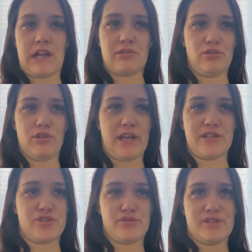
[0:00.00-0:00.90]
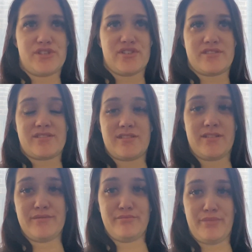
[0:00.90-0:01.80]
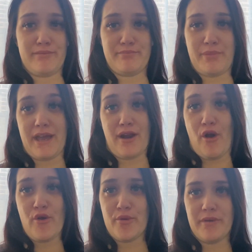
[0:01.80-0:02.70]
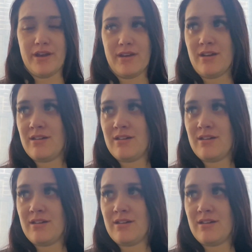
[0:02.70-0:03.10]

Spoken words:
all I can do is just be at home, and